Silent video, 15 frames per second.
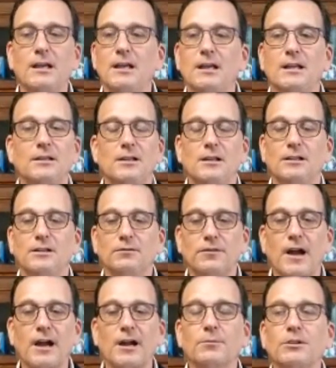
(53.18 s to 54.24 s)
in
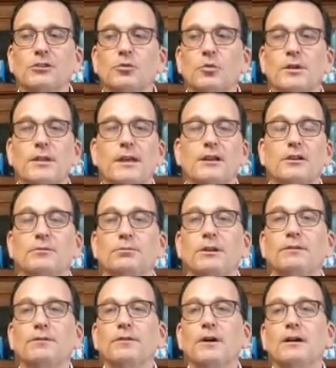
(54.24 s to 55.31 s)
environments where they could
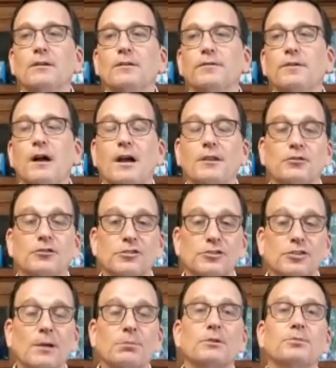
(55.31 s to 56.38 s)
be either
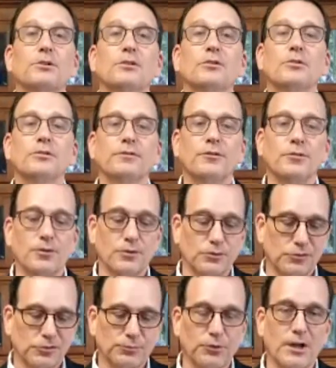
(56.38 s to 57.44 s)
susceptible or further
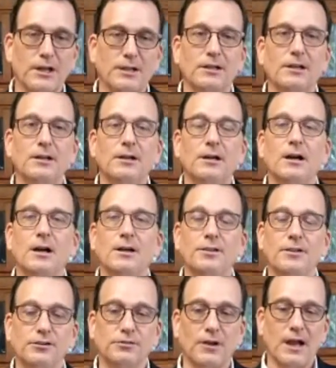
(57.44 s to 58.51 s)
spread
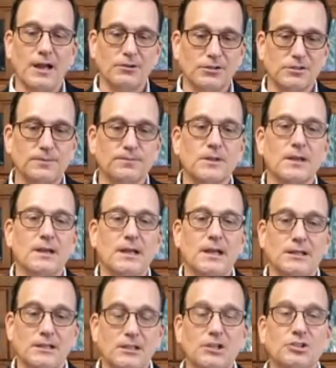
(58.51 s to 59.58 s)
this virus.
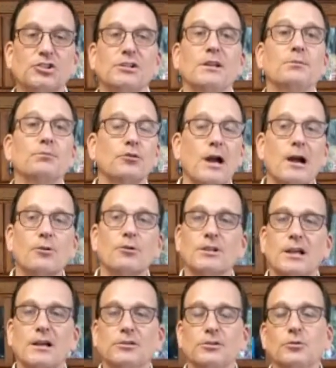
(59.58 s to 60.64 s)
In addition, in Broward
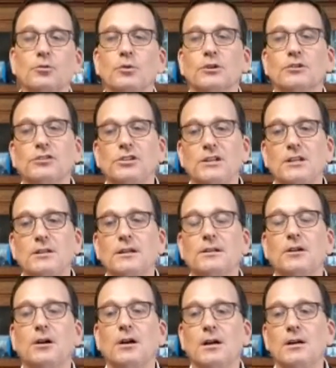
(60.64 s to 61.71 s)
County, we're seeing that
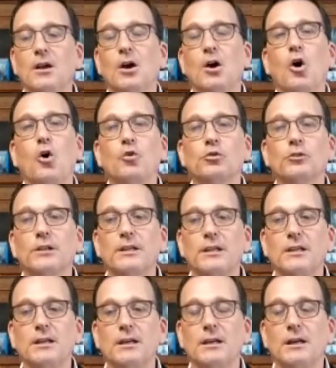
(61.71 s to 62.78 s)

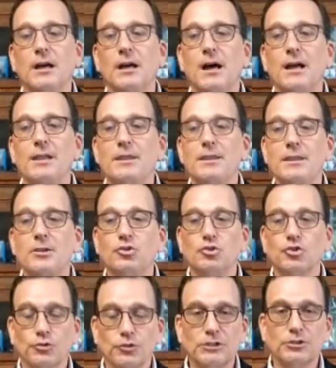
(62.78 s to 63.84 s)
only
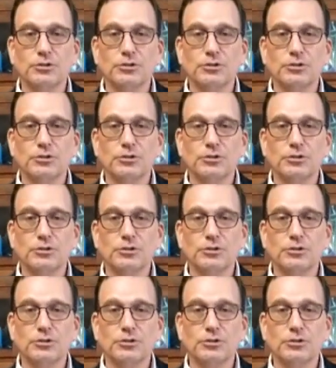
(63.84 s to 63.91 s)
jury